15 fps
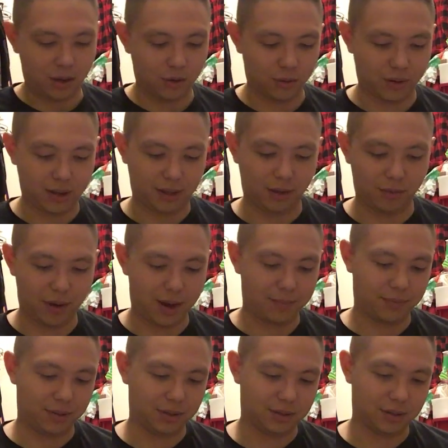greatly
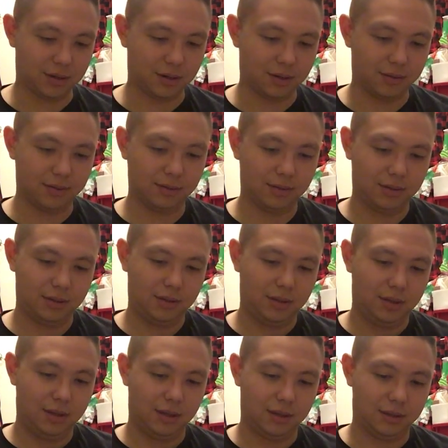wrapped these are.
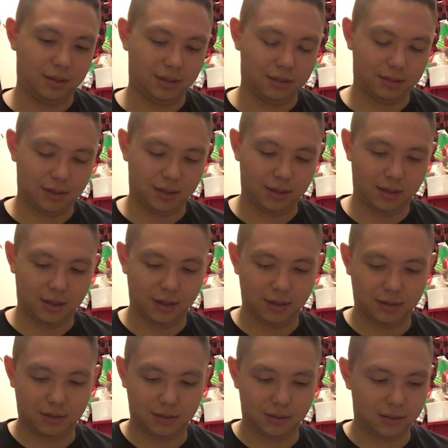things like that.
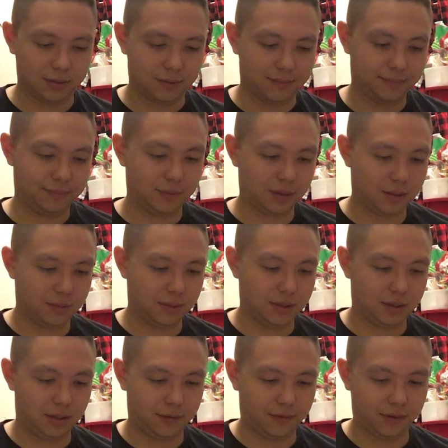So let's
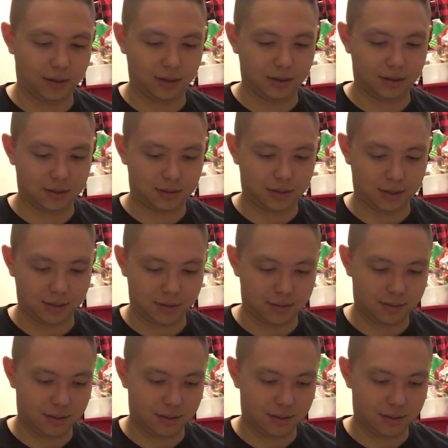see if I can get this out.